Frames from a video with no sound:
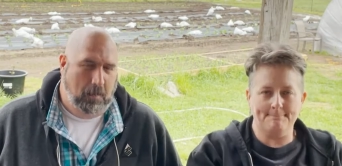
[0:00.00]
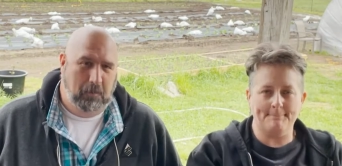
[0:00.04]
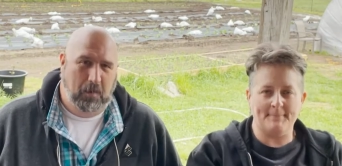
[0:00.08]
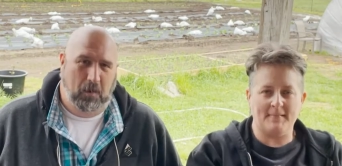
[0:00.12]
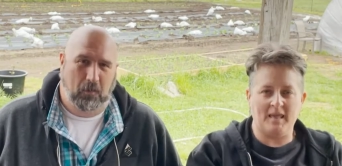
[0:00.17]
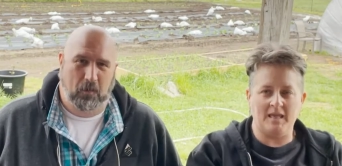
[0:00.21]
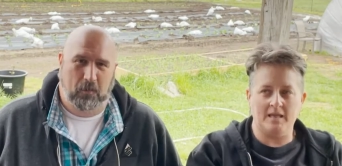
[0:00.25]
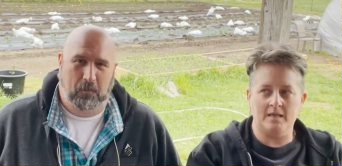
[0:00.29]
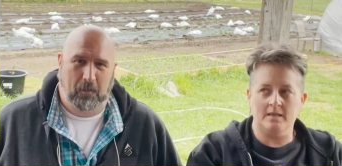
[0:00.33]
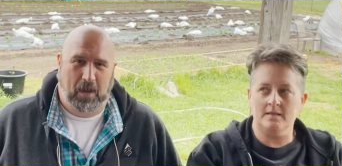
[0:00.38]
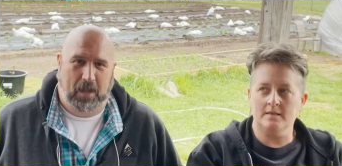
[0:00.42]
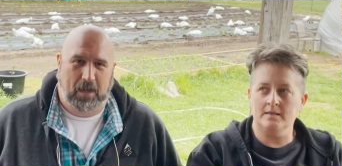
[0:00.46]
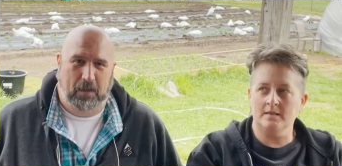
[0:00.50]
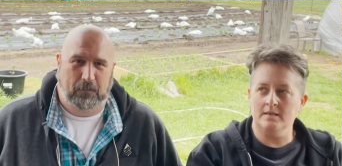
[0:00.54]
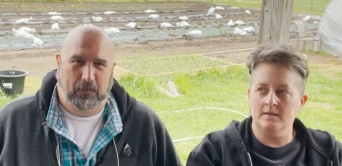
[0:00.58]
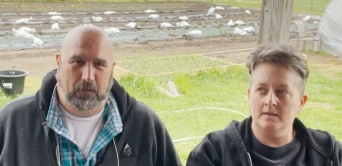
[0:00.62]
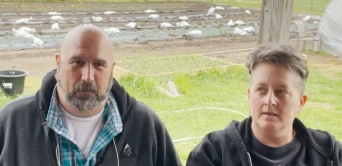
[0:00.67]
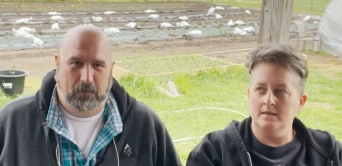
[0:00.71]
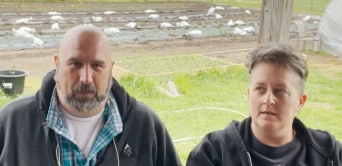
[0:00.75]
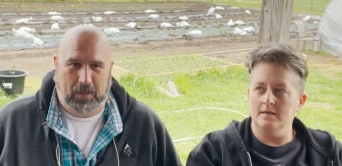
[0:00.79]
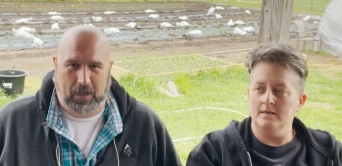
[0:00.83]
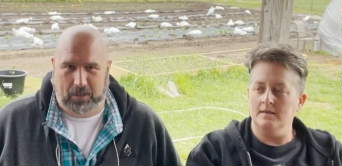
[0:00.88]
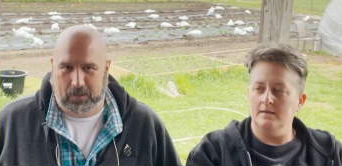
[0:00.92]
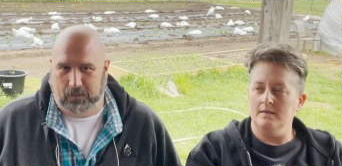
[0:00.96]
Speaker 1: But we made a
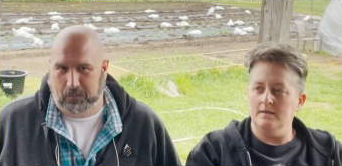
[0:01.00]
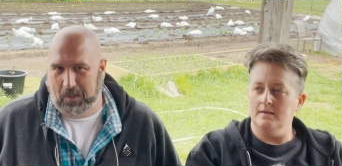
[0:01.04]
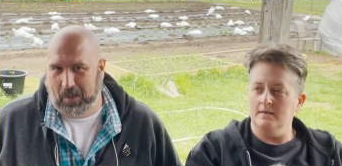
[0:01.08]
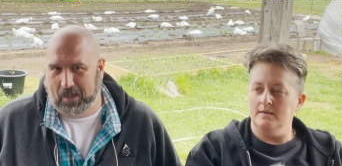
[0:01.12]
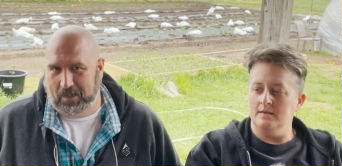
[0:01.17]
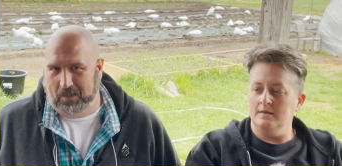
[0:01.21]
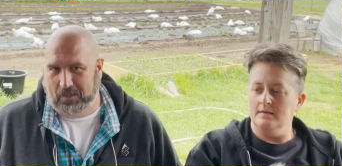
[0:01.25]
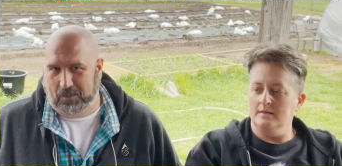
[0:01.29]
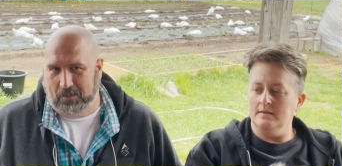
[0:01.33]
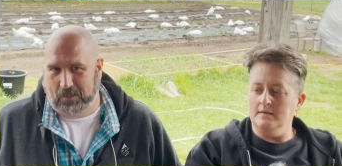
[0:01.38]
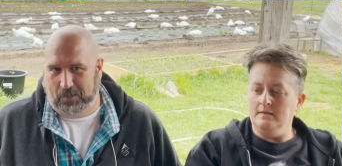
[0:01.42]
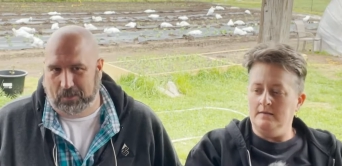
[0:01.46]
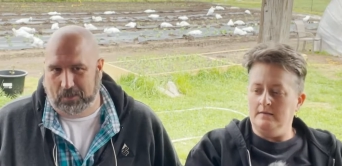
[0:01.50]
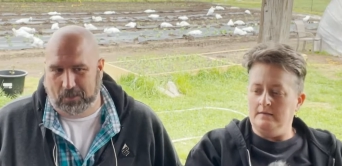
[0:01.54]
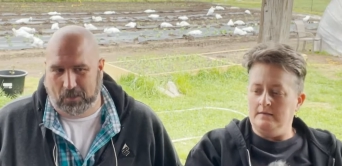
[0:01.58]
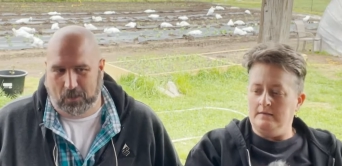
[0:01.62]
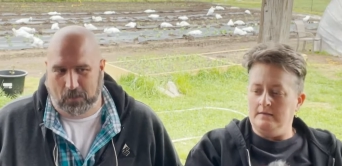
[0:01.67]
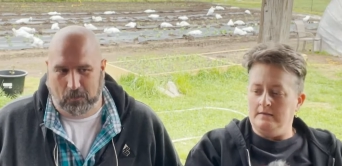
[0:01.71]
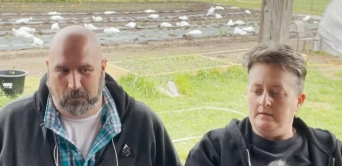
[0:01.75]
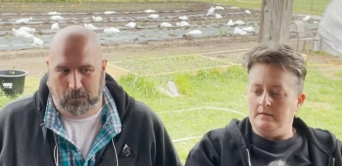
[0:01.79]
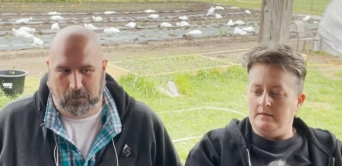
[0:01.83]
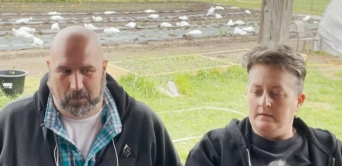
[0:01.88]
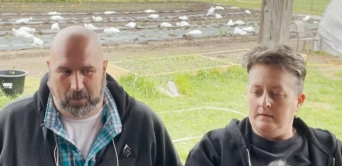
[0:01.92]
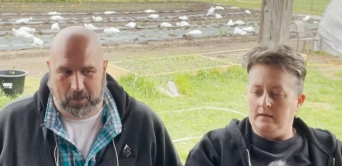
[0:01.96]
few test batches of
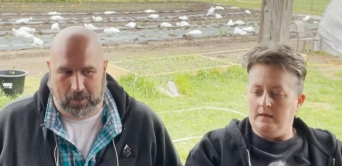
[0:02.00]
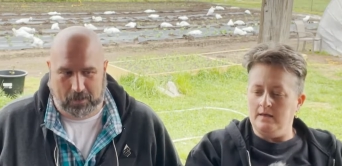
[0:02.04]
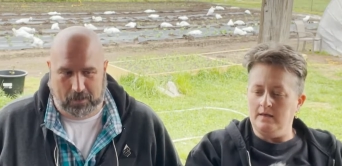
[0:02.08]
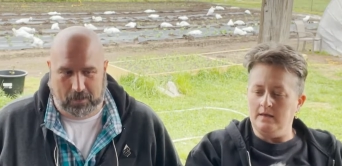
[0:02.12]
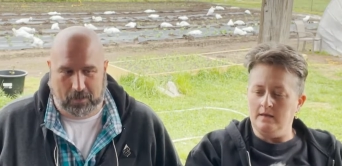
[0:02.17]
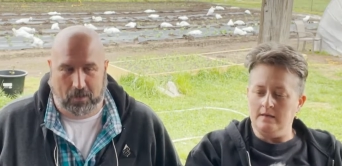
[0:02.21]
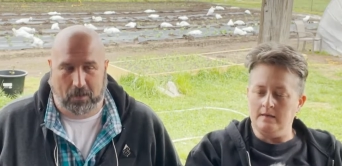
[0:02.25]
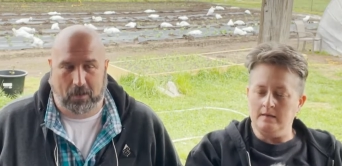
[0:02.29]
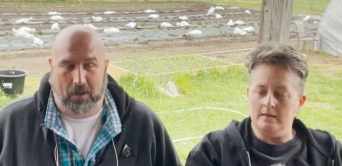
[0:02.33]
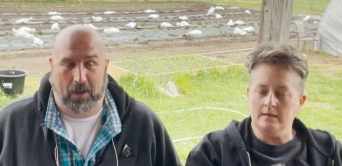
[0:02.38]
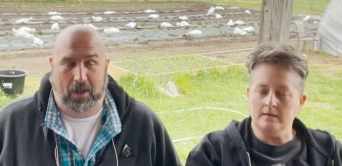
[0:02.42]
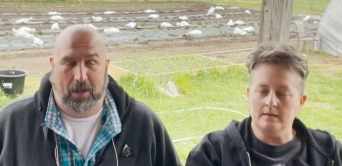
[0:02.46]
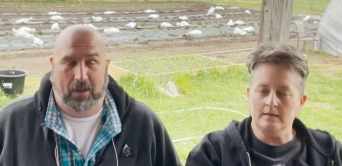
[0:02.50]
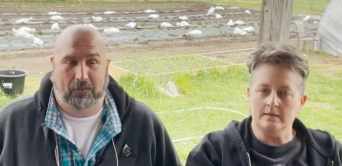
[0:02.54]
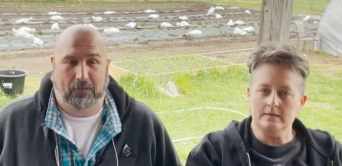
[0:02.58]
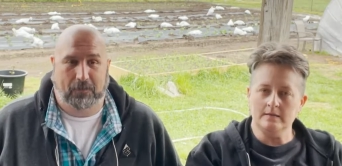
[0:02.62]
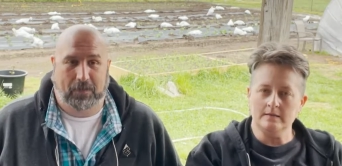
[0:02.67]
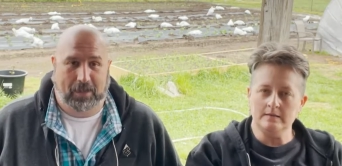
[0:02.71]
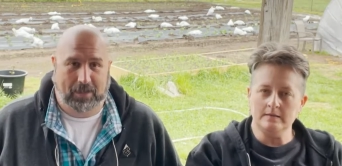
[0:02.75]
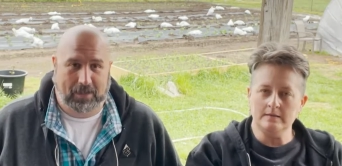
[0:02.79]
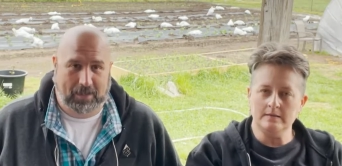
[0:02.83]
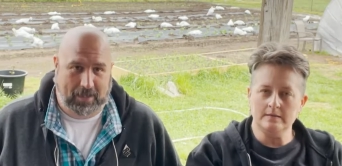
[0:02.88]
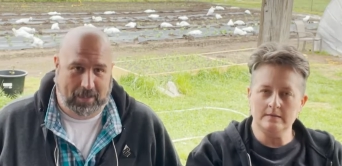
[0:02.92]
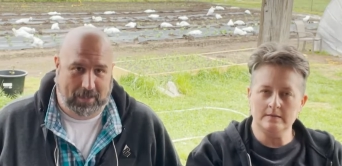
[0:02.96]
soap, and it turned out
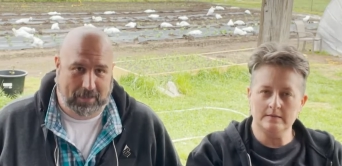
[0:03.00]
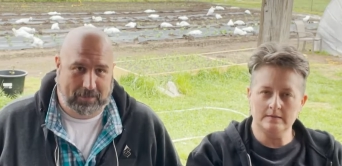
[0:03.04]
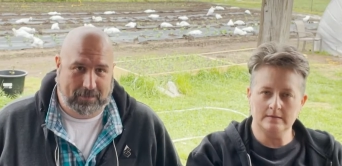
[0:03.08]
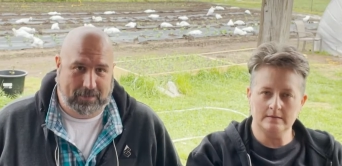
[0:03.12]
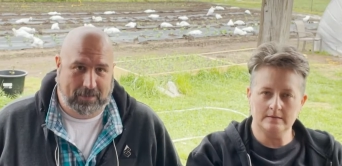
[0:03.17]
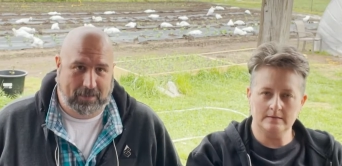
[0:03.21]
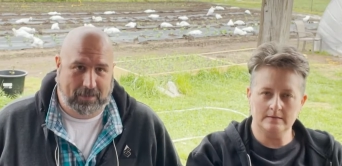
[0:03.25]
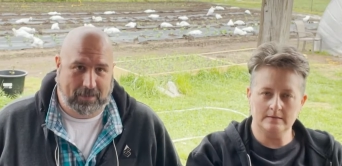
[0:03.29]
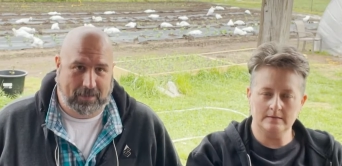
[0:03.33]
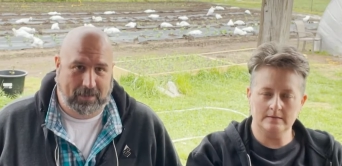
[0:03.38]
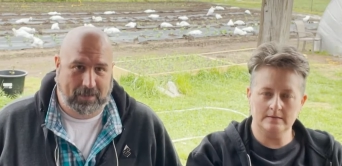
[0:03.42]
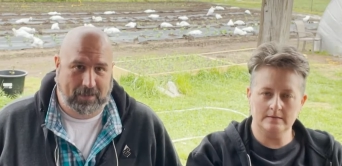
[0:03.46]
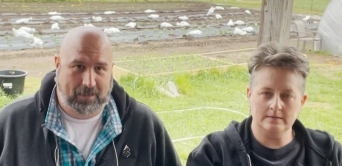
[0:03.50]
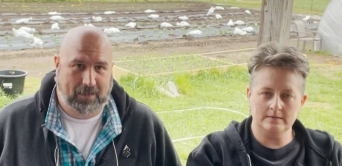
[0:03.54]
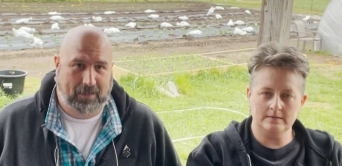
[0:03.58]
fantastic.